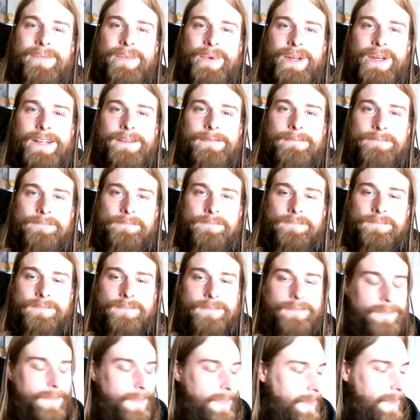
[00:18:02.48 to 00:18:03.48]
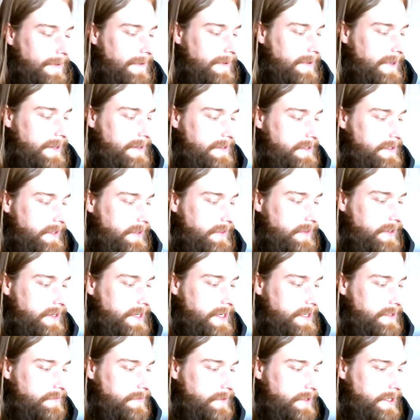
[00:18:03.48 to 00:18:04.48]
But until the
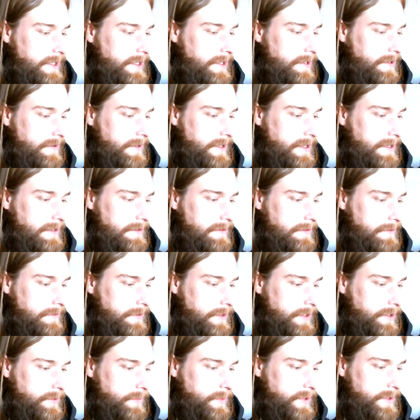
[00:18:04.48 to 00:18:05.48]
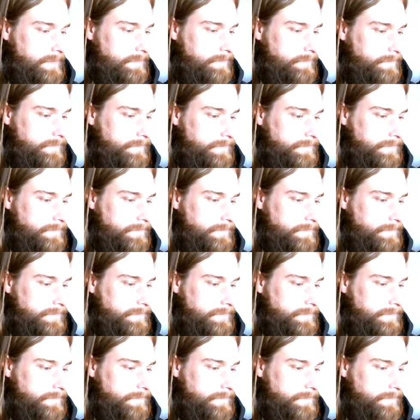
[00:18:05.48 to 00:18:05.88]
next video, ladies and gentlemen,